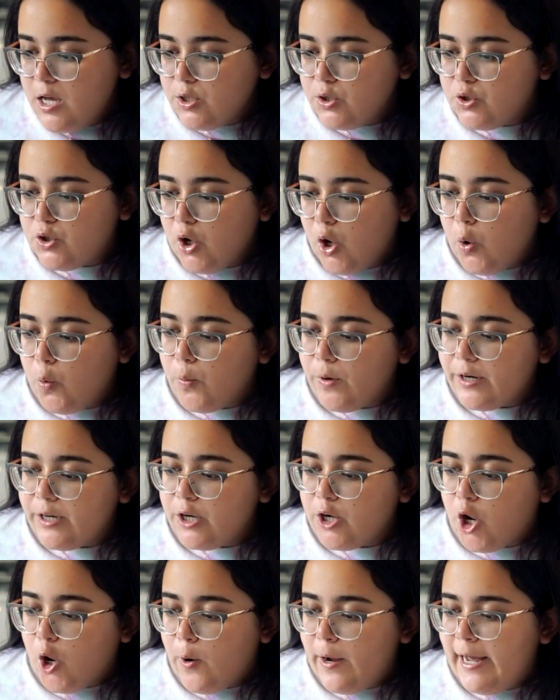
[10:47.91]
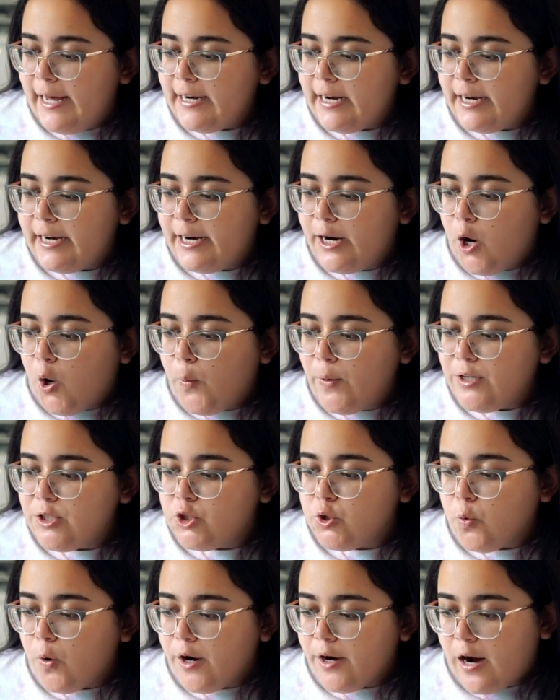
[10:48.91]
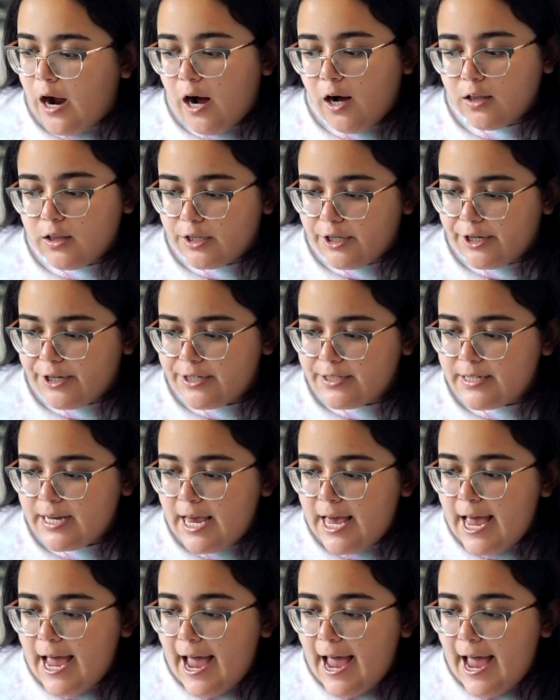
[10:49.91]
So we're gonna go ahead and go into our colors,